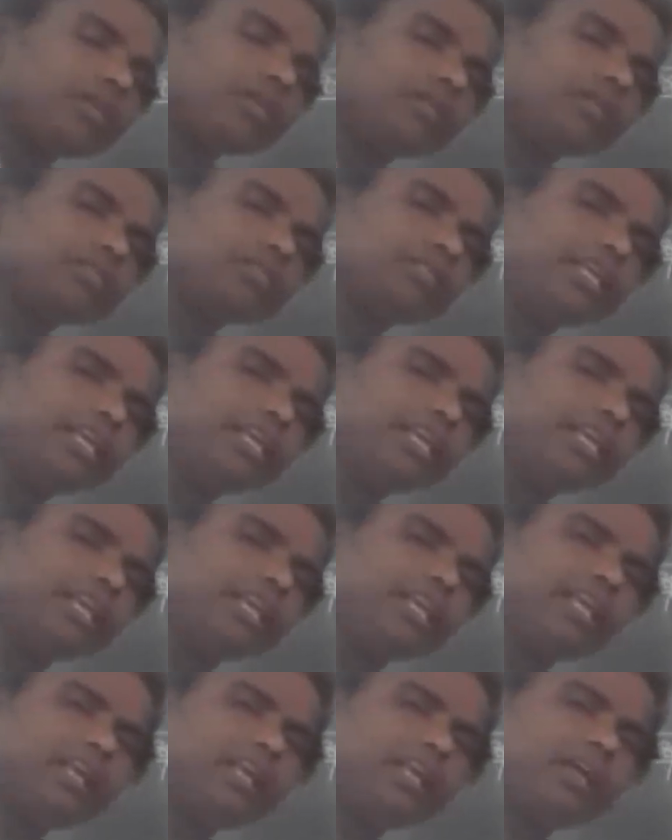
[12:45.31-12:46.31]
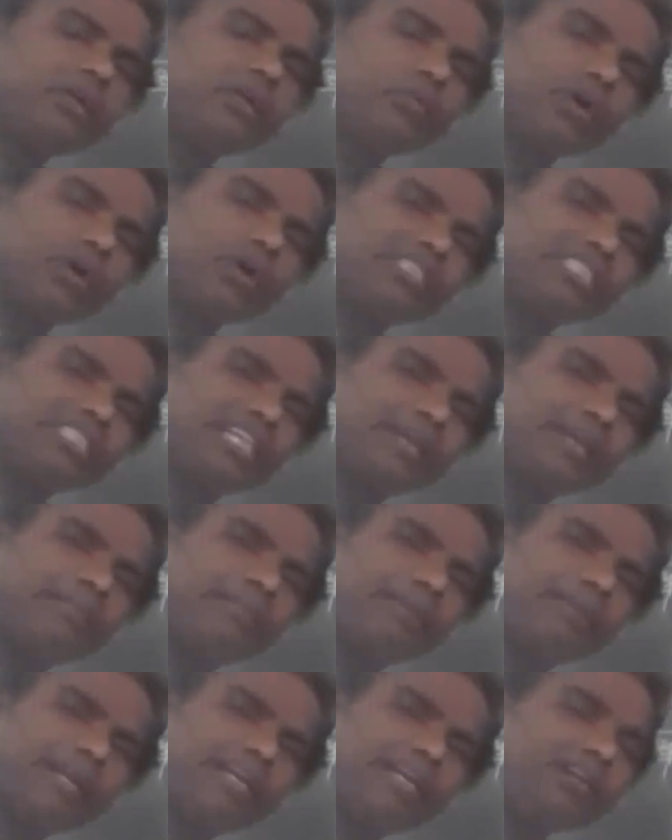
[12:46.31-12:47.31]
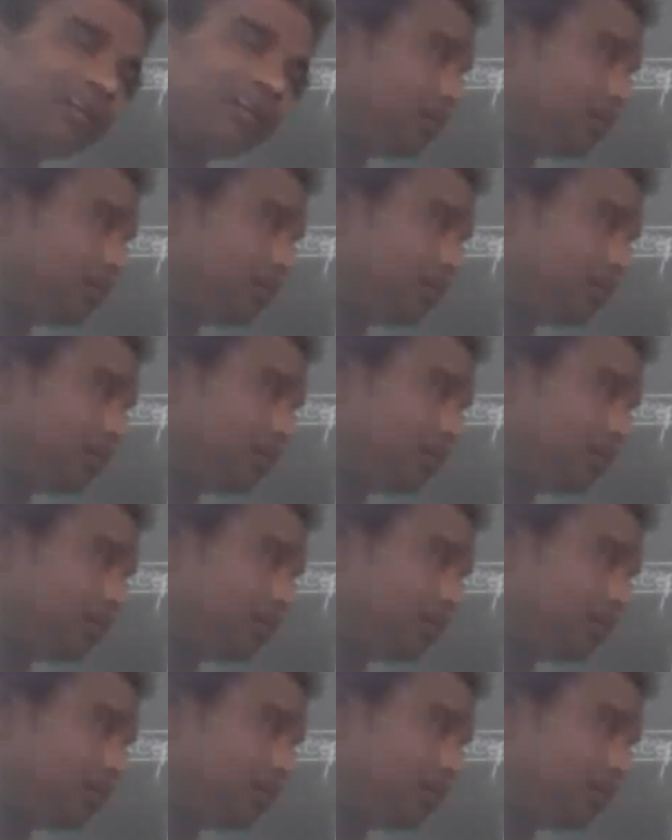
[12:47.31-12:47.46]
See, once I repeat,